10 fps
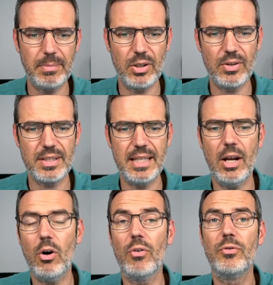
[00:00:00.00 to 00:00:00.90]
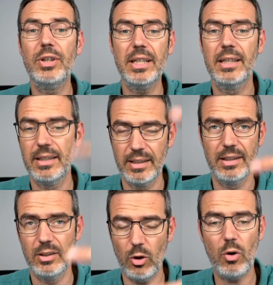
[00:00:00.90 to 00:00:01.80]
because there are
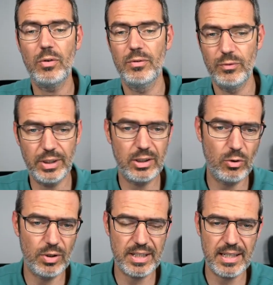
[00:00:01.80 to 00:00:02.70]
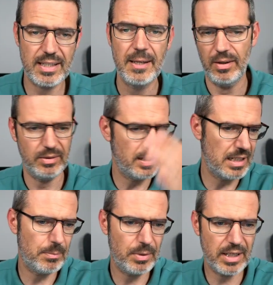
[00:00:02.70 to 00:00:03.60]
long free courses,
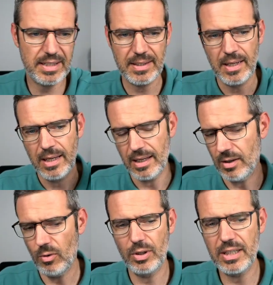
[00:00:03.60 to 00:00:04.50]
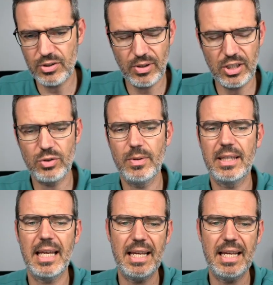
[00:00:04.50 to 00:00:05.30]
Databricks, orchestration with